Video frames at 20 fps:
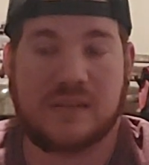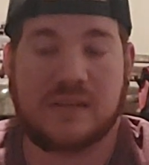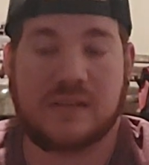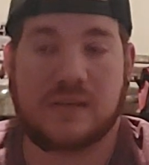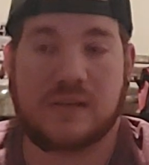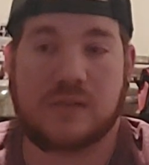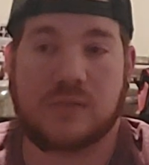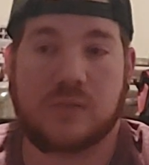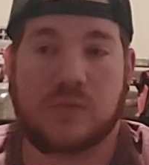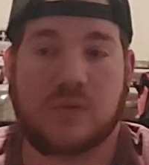
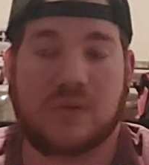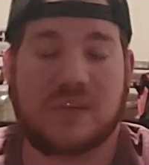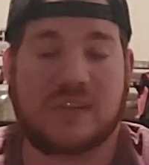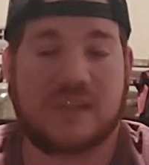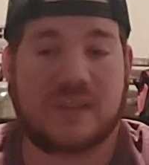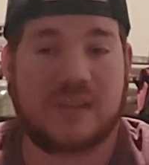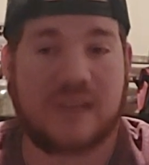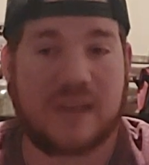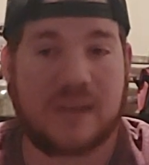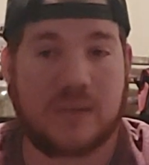There's one
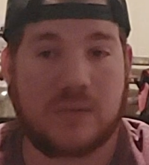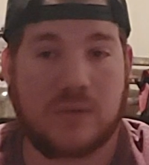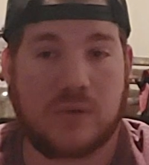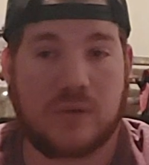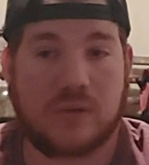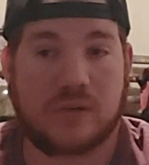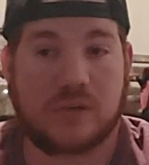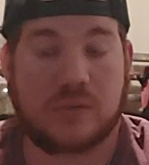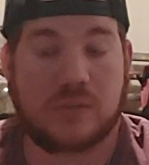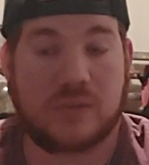that
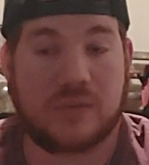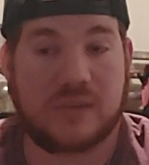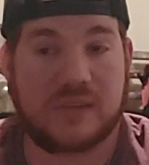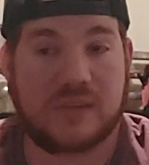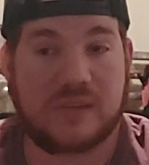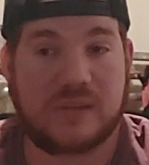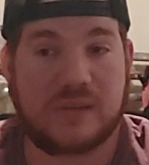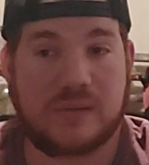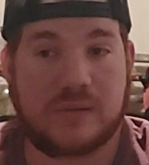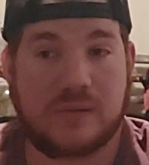works with
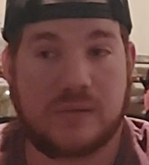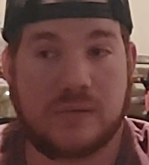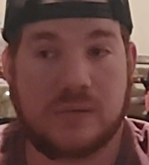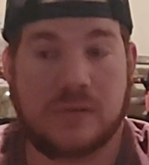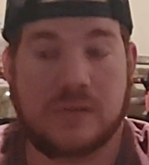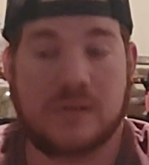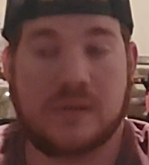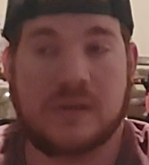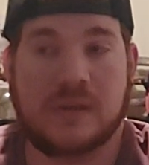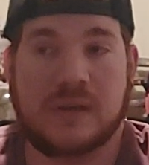you,
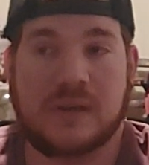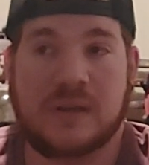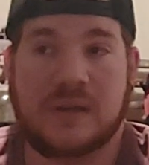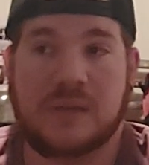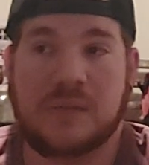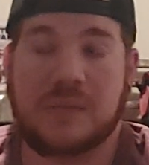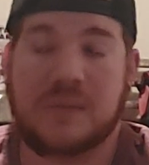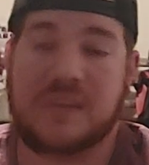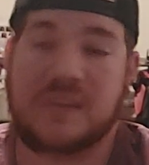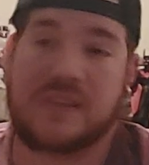
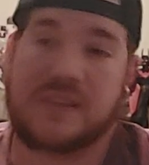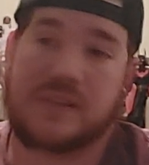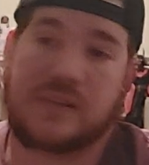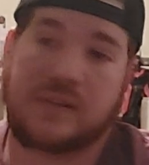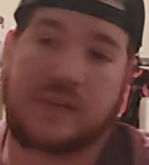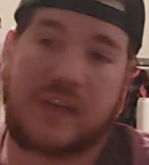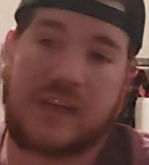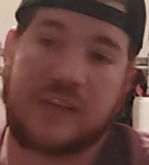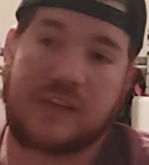but then there's